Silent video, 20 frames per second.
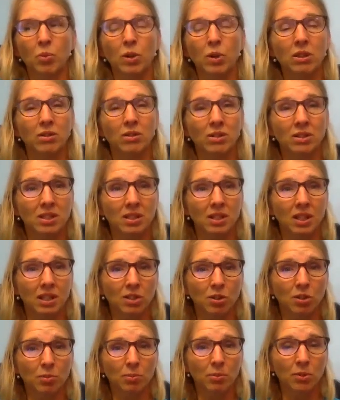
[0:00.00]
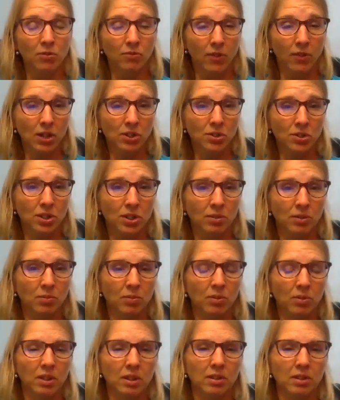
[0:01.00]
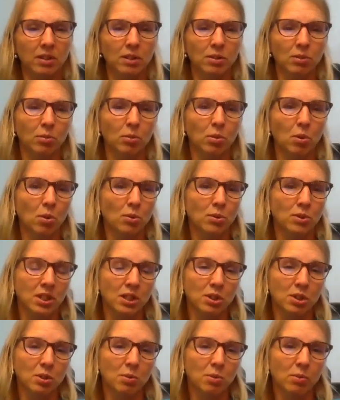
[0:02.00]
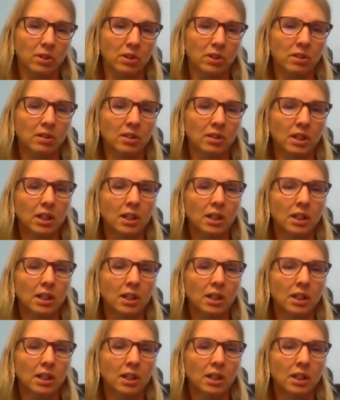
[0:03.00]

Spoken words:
whether it's in your profession, goals that you want to